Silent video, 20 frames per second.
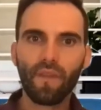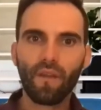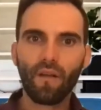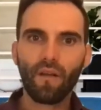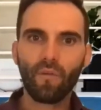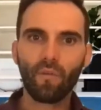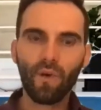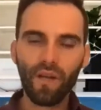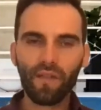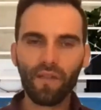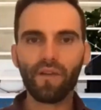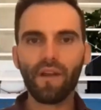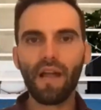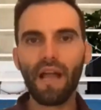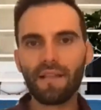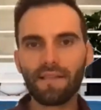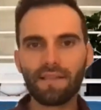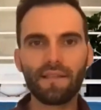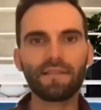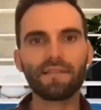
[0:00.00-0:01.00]
what other
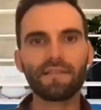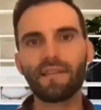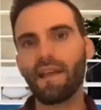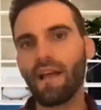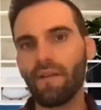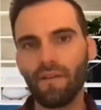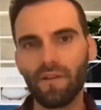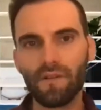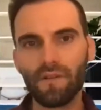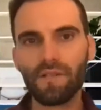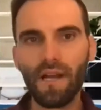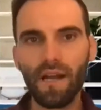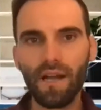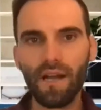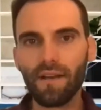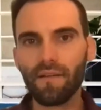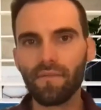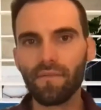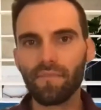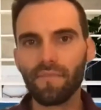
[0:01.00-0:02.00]
assets they have
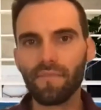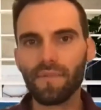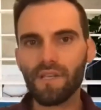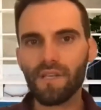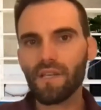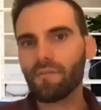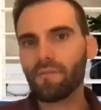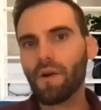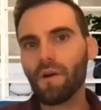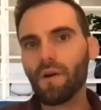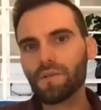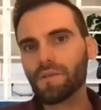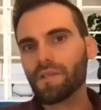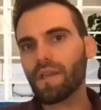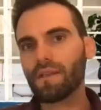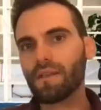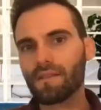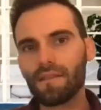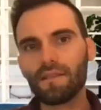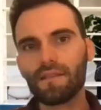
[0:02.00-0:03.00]
outside. See, in most
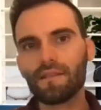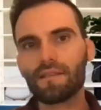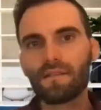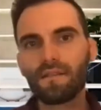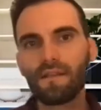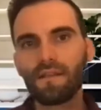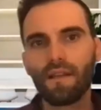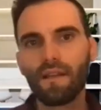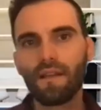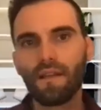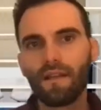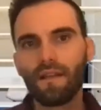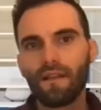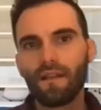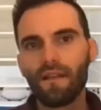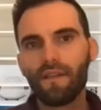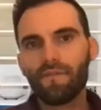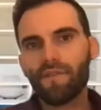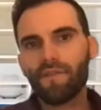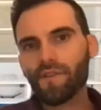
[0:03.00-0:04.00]
cases,
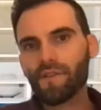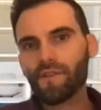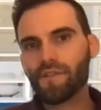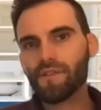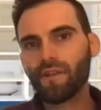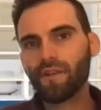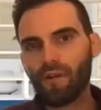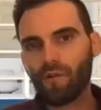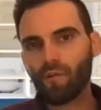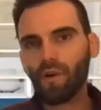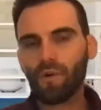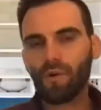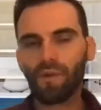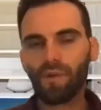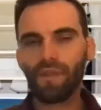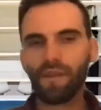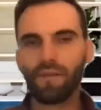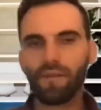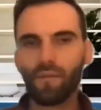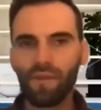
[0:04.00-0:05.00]
if you're just starting to work
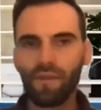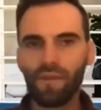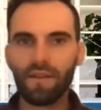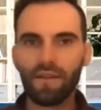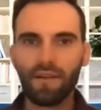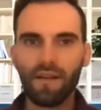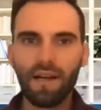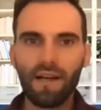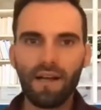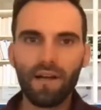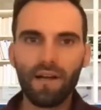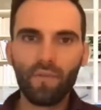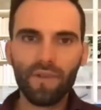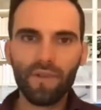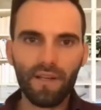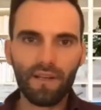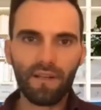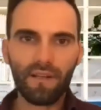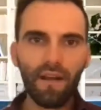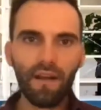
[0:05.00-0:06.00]
with
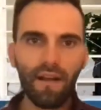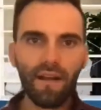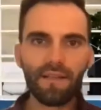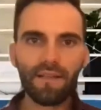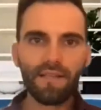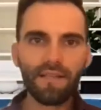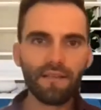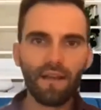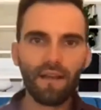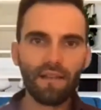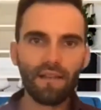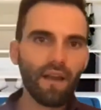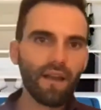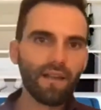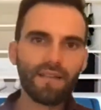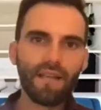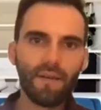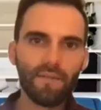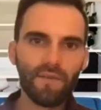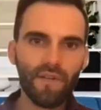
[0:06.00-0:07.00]
the clients, a lot
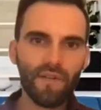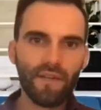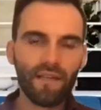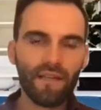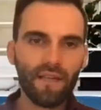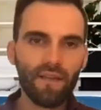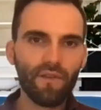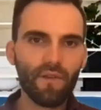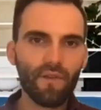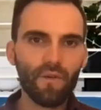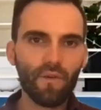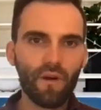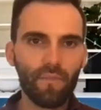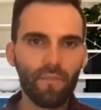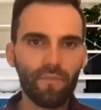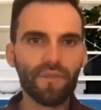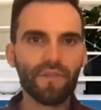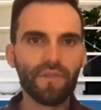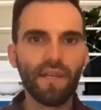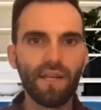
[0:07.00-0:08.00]
of times they're going to give you a
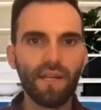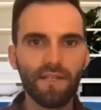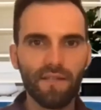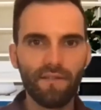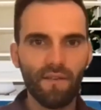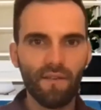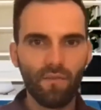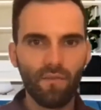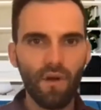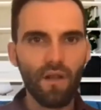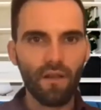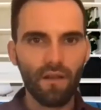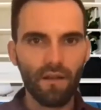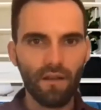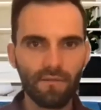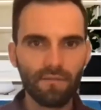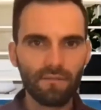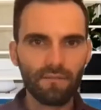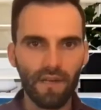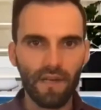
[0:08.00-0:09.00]
percentage of their
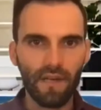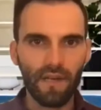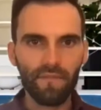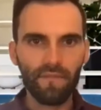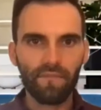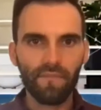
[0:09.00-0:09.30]
wallet, right?